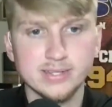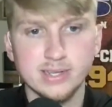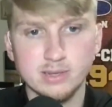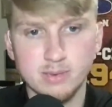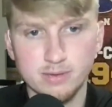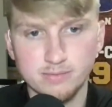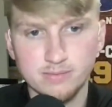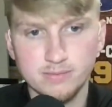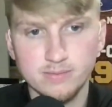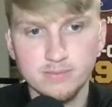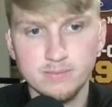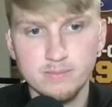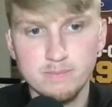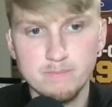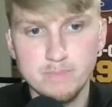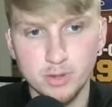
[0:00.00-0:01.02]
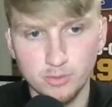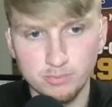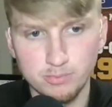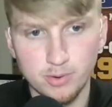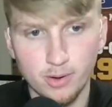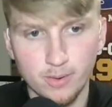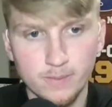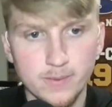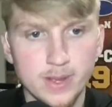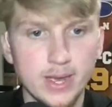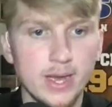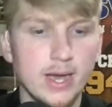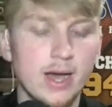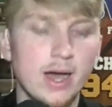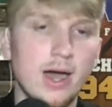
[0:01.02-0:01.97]
I got to tell you about Built Bar.
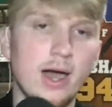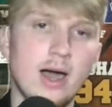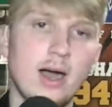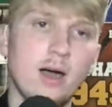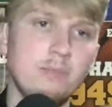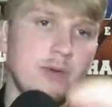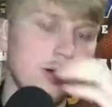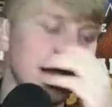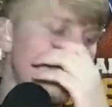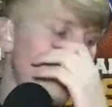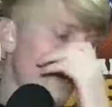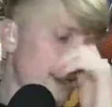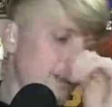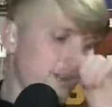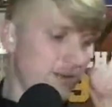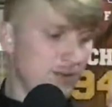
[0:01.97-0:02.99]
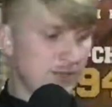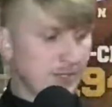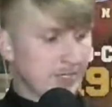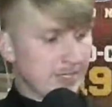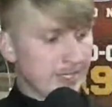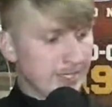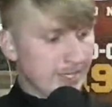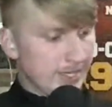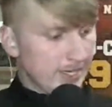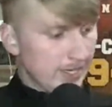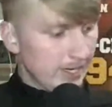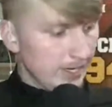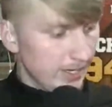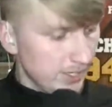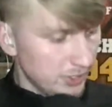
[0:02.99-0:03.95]
Oh, Built Bar.
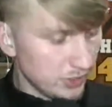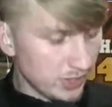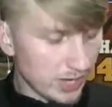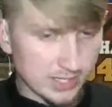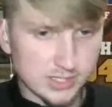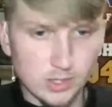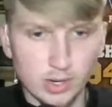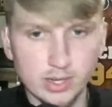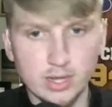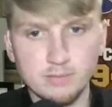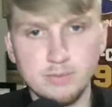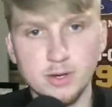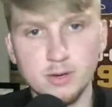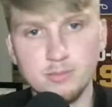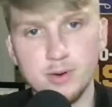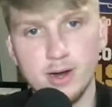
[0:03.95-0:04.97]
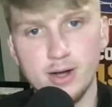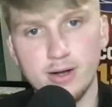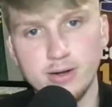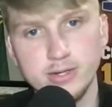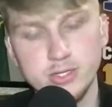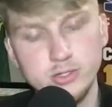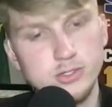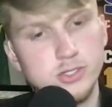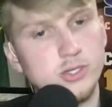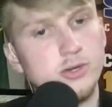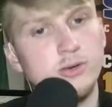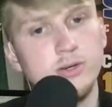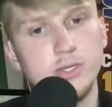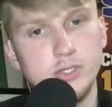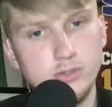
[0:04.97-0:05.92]
You guys know I love Built Bar. You
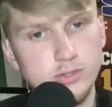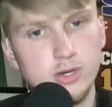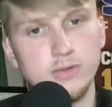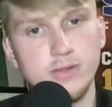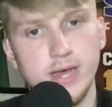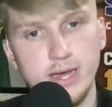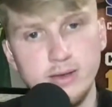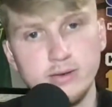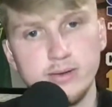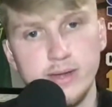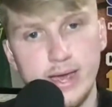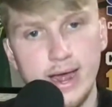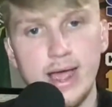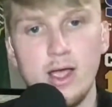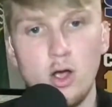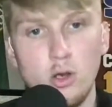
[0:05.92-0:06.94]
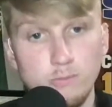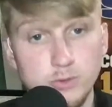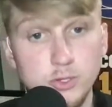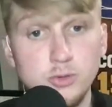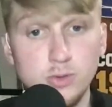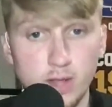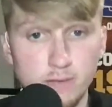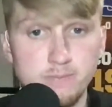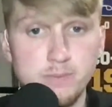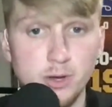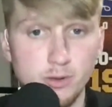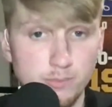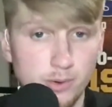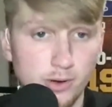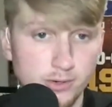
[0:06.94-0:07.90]
do. You know that. I hope you
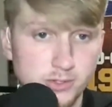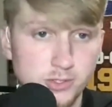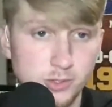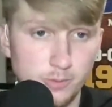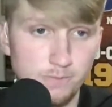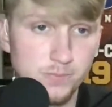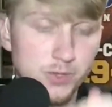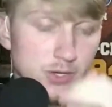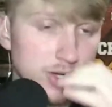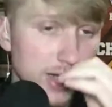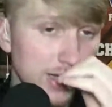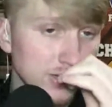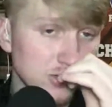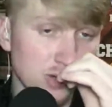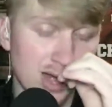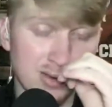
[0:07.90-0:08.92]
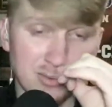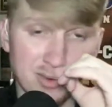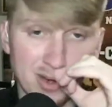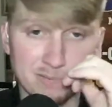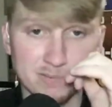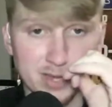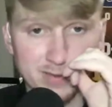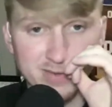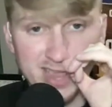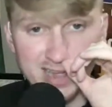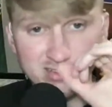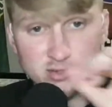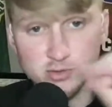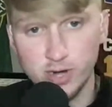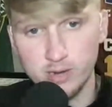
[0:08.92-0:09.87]
love Built Bar too. You got to try one.
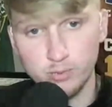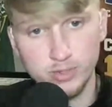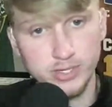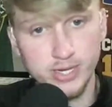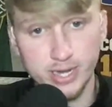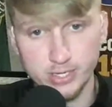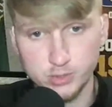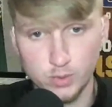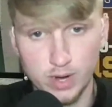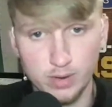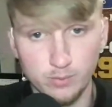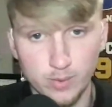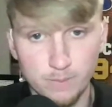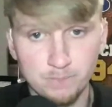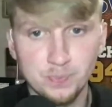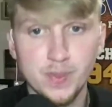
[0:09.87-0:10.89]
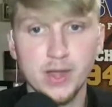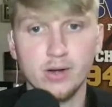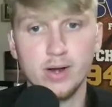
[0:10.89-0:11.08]
If you haven't tried one, you got to try one.